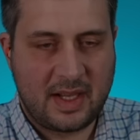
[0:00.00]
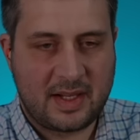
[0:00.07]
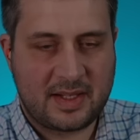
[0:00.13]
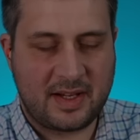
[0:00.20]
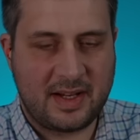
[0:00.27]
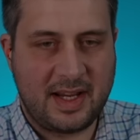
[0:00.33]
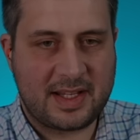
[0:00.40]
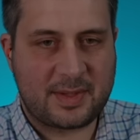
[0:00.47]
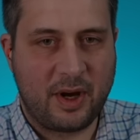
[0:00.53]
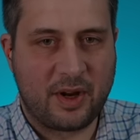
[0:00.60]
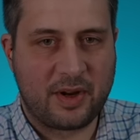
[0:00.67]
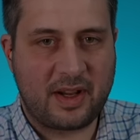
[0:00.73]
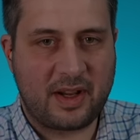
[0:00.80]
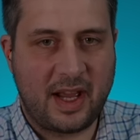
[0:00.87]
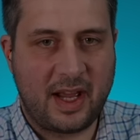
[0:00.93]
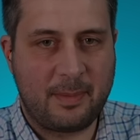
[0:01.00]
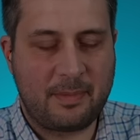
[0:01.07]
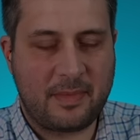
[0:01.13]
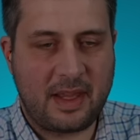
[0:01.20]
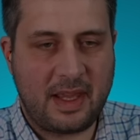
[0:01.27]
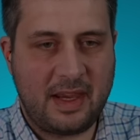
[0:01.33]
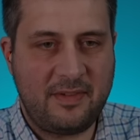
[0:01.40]
So here's one,
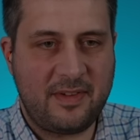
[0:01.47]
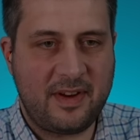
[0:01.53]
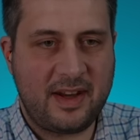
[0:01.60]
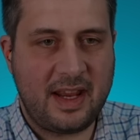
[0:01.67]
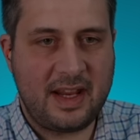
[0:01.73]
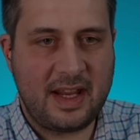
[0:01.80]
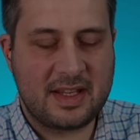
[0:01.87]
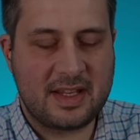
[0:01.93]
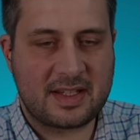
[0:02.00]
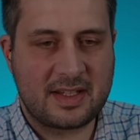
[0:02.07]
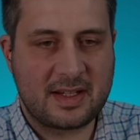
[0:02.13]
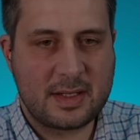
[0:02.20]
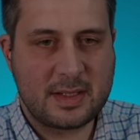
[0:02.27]
even in his,